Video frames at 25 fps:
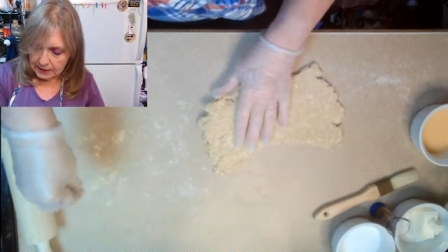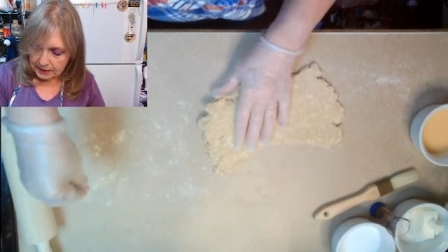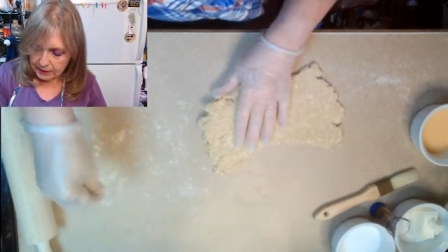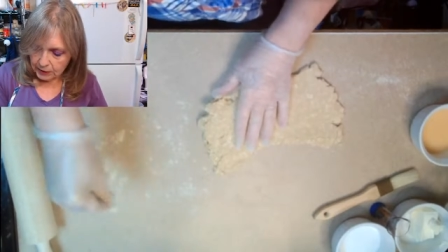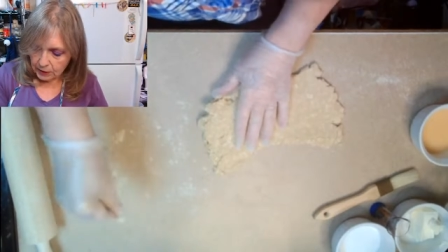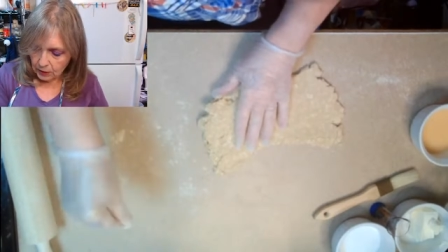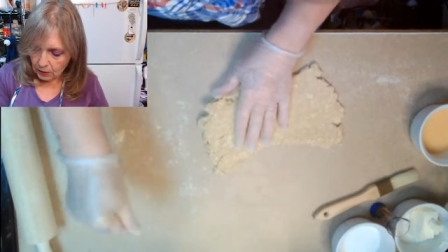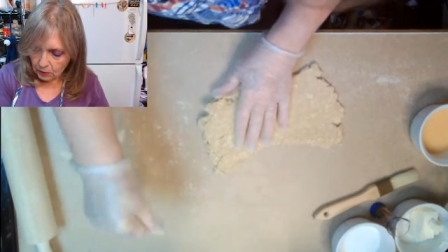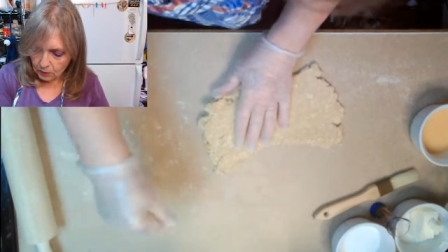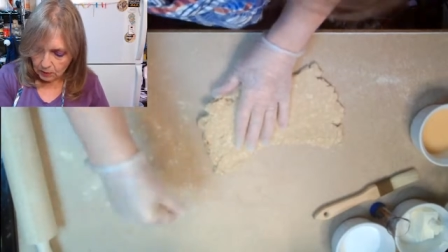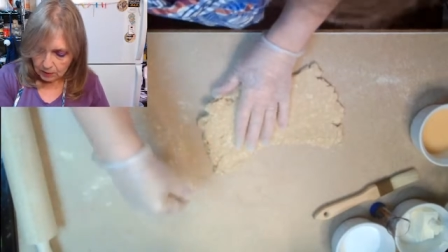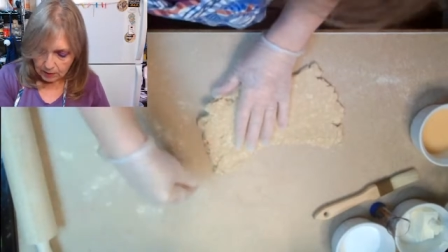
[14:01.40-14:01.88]

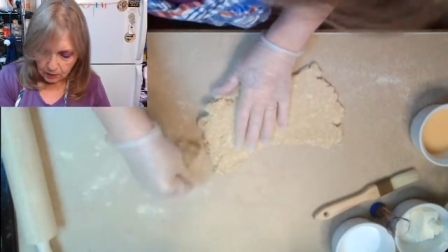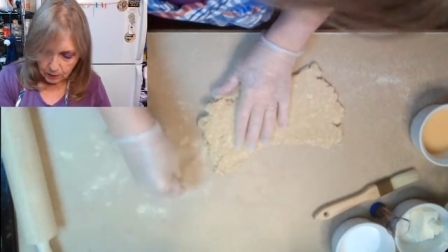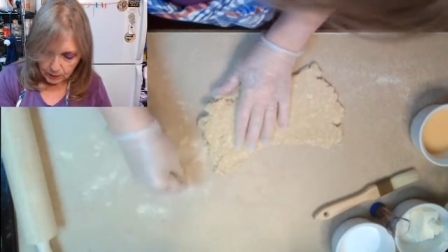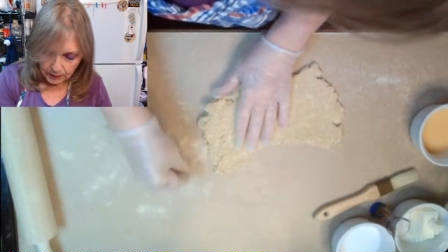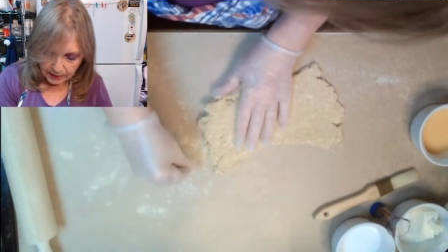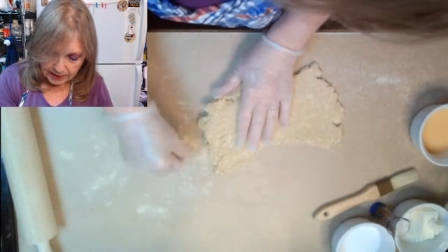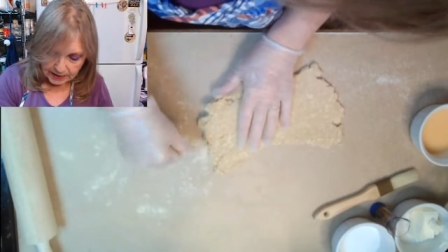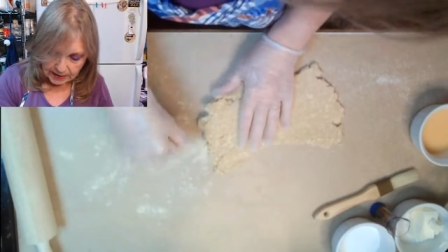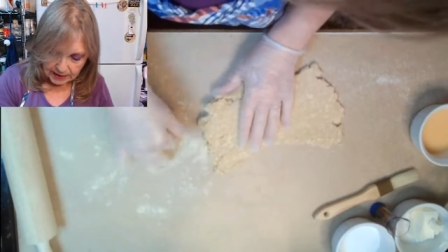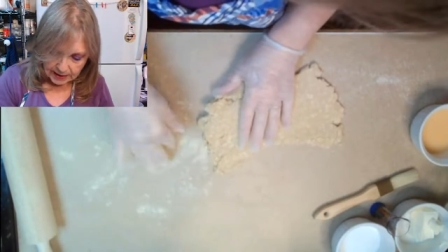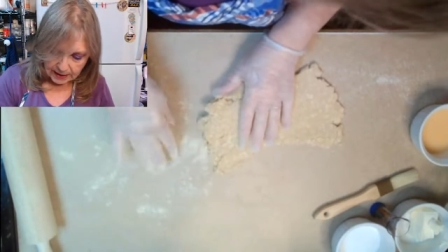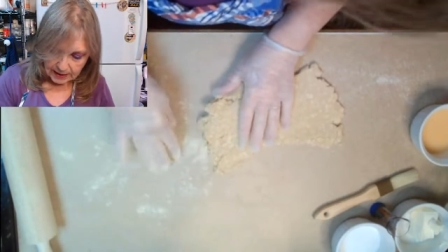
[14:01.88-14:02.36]
really don't want to
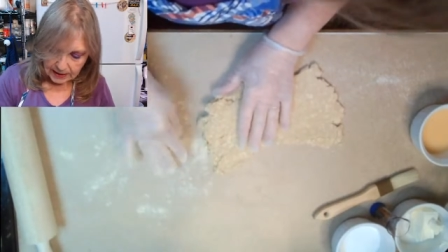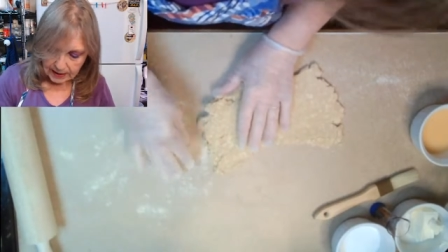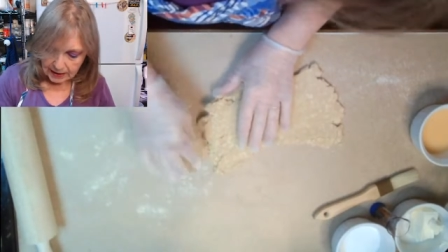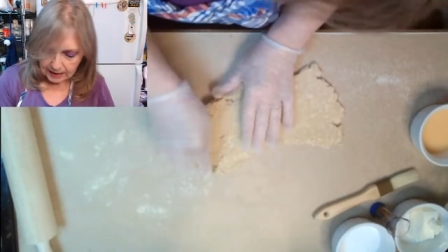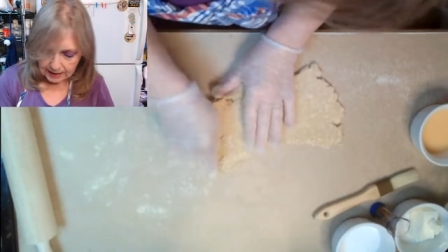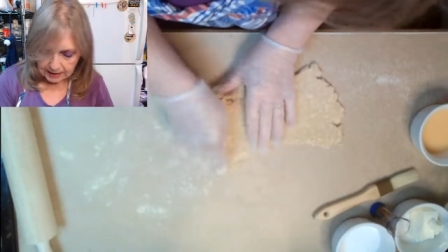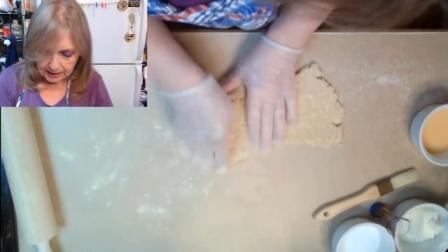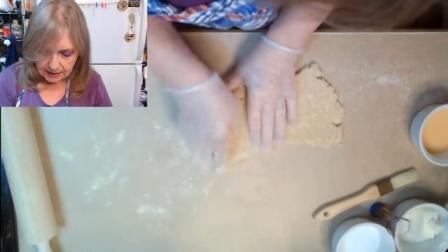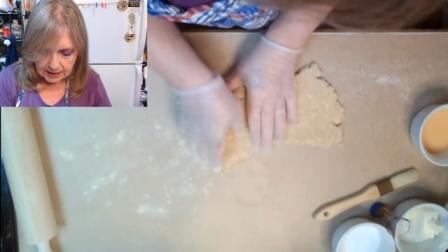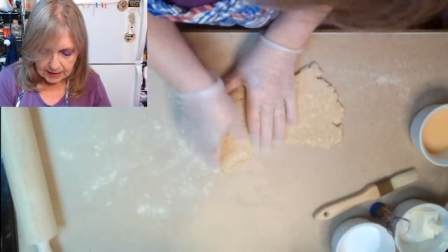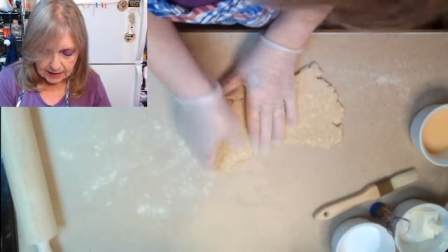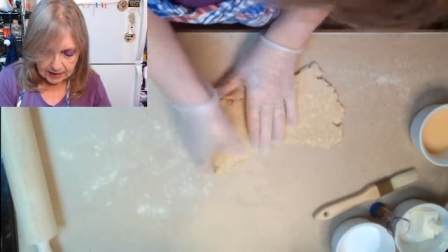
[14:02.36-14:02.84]
waste
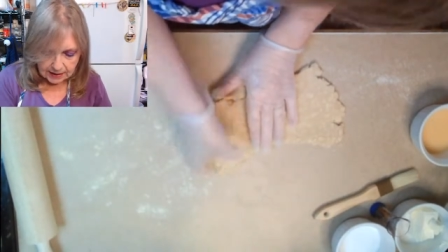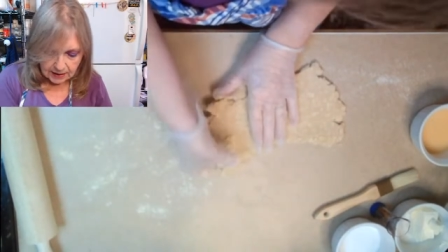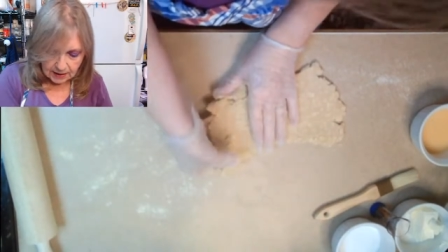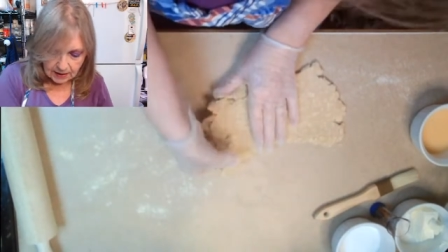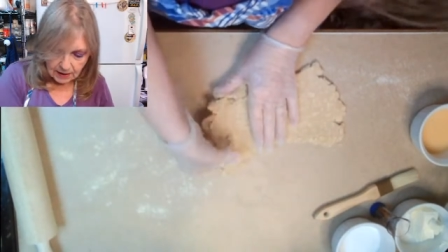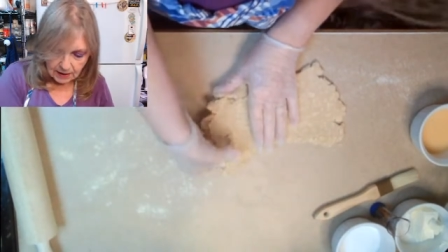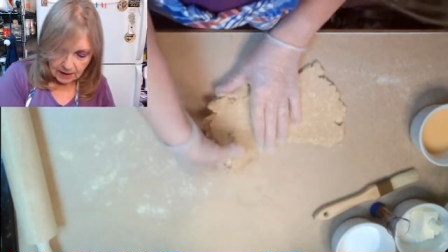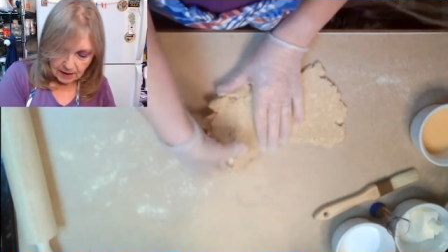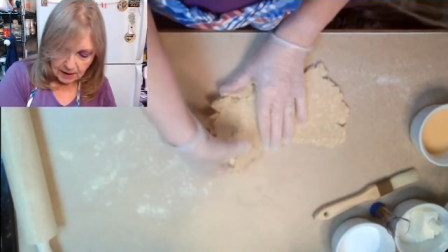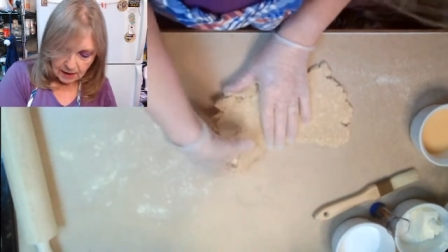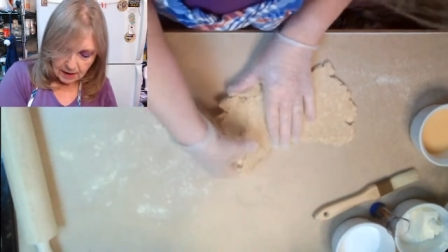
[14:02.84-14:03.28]
any of this.